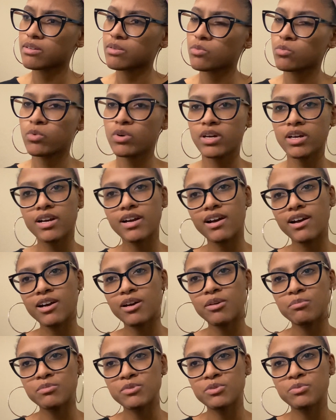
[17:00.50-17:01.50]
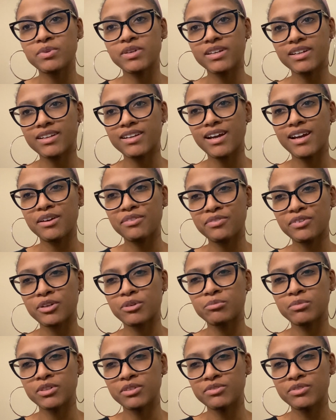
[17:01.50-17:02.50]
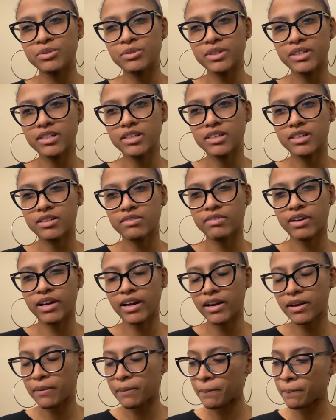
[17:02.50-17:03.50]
what comes when you're not firmly rooted, right?